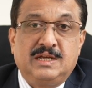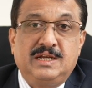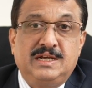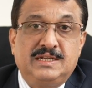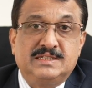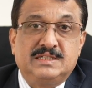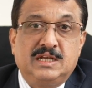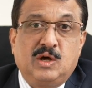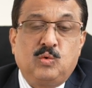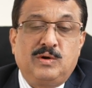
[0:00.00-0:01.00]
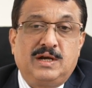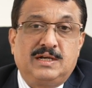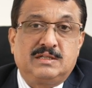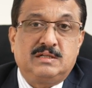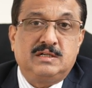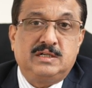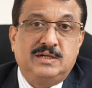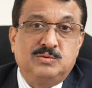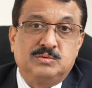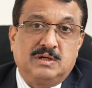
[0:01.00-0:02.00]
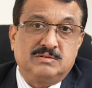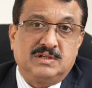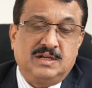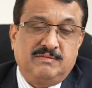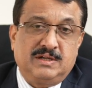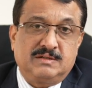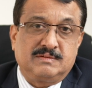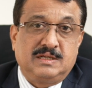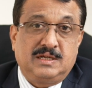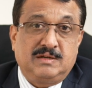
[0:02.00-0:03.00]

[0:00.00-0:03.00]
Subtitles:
it is now at 32,000 level,